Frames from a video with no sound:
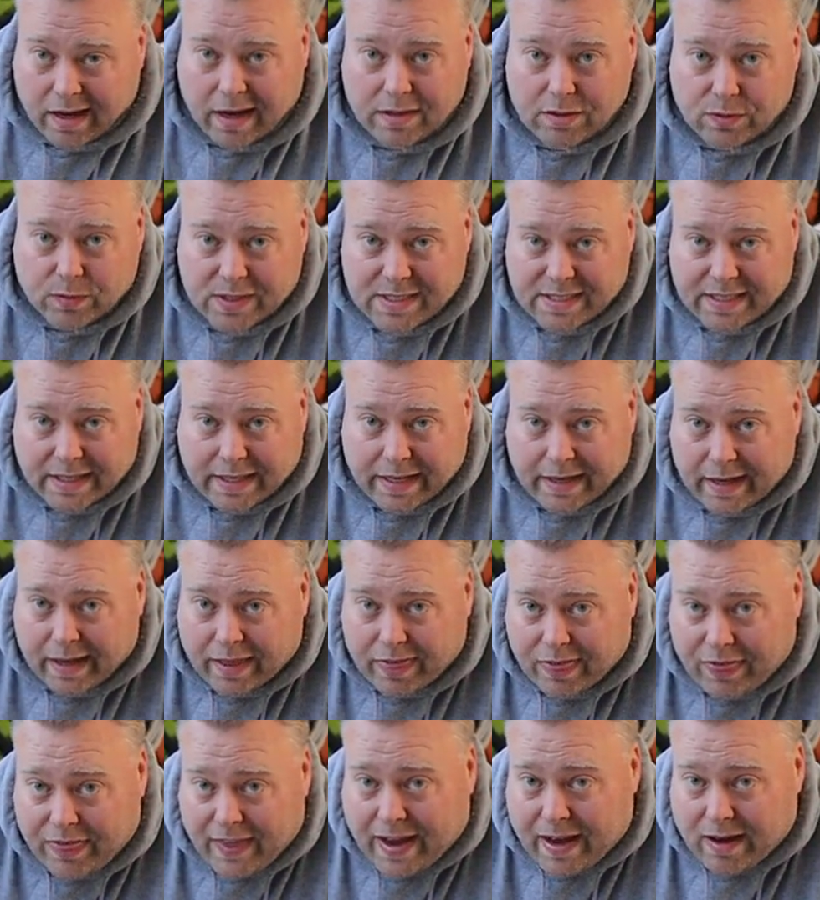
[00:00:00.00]
nozzle is getting
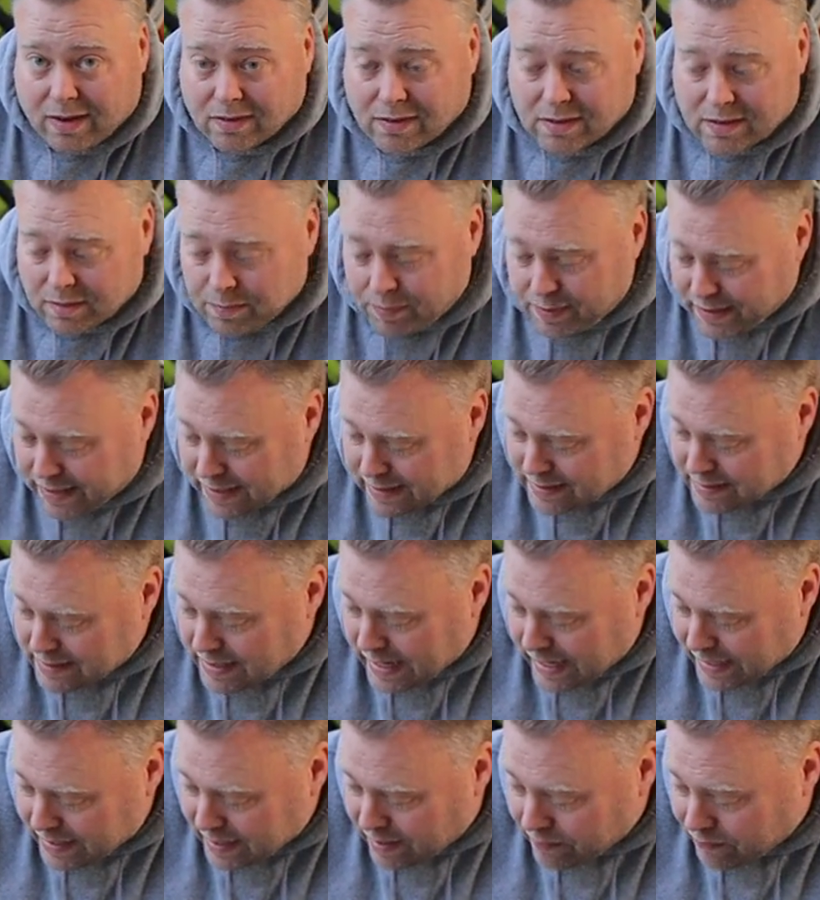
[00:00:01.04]
1000
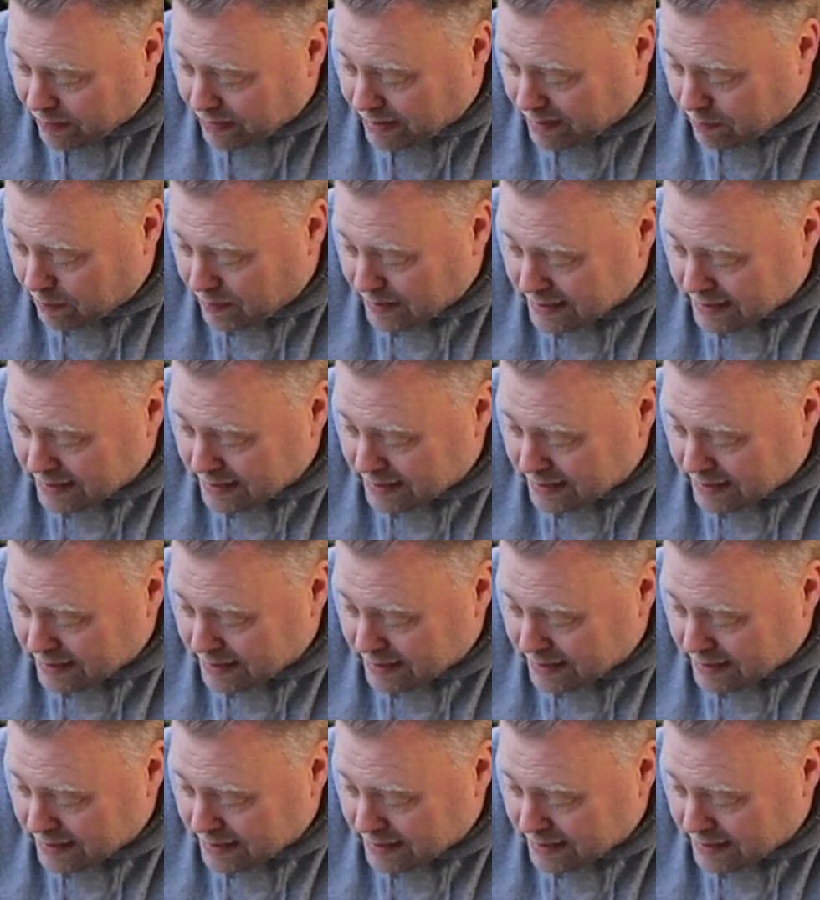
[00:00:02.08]
PSI, 950